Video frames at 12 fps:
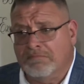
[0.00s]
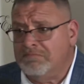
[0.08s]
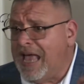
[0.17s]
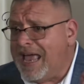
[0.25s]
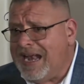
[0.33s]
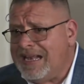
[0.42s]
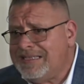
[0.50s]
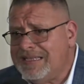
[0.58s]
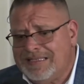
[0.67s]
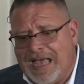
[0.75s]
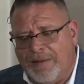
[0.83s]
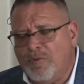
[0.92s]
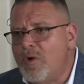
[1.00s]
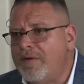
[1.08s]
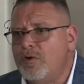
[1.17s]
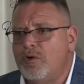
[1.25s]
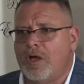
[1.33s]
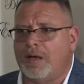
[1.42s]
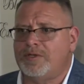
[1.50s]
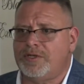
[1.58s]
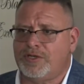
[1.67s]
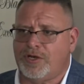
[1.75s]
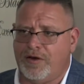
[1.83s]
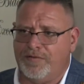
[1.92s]
Nine out of ten time, whoever who comes to
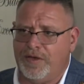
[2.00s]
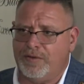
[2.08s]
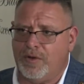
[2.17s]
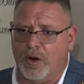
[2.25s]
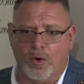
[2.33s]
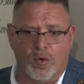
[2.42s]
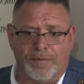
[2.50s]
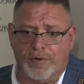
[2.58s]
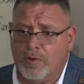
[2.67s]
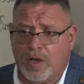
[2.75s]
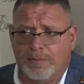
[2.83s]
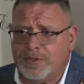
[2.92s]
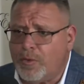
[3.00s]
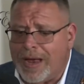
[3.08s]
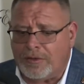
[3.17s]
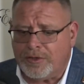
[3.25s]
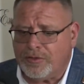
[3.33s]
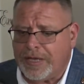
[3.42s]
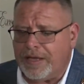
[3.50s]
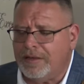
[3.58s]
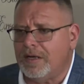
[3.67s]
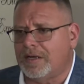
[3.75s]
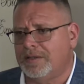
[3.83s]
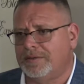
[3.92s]
serve you or whoever who comes around you, they
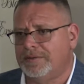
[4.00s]
look,